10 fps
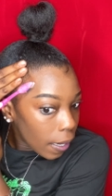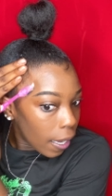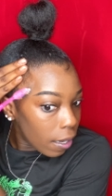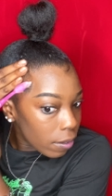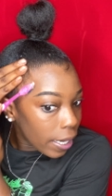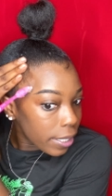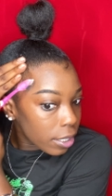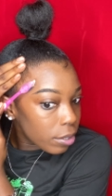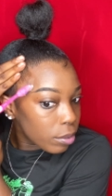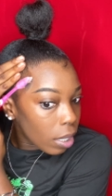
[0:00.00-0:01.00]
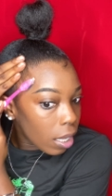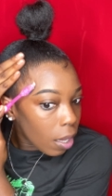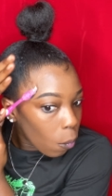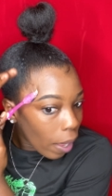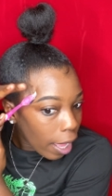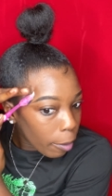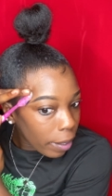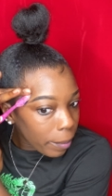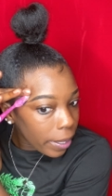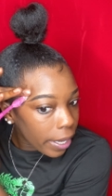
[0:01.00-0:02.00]
I don't like to do um, wild
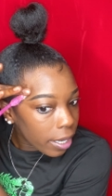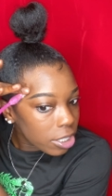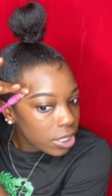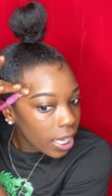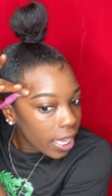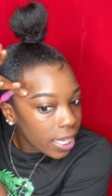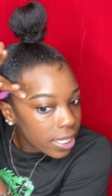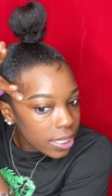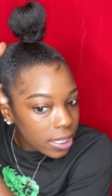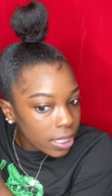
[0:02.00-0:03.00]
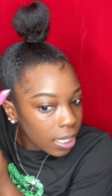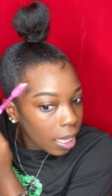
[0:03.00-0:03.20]
baby hairs, you guys.